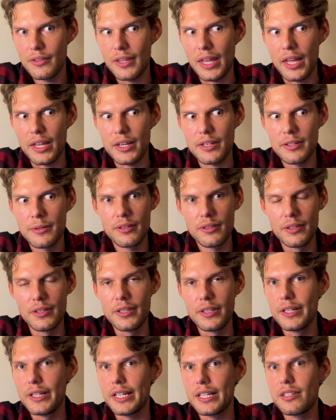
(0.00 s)
that
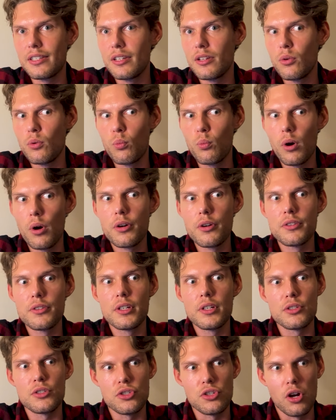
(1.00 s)
like they work
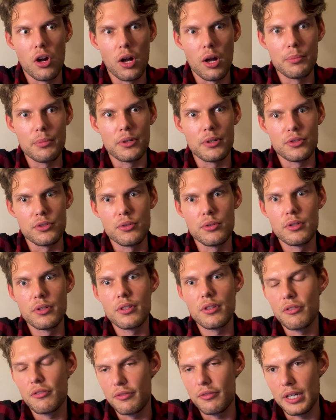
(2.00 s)
their job, they're doing
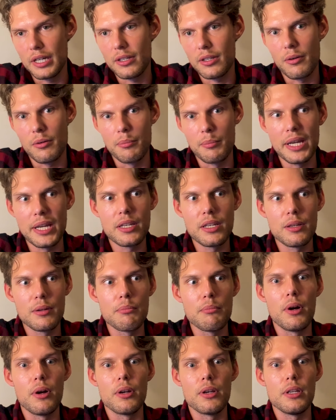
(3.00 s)
their thing, they're
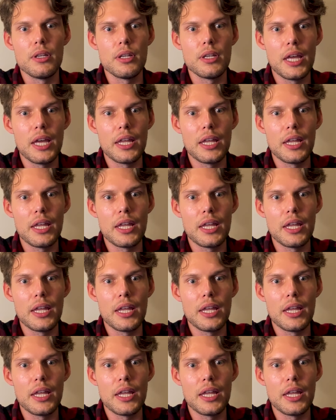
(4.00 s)
making money,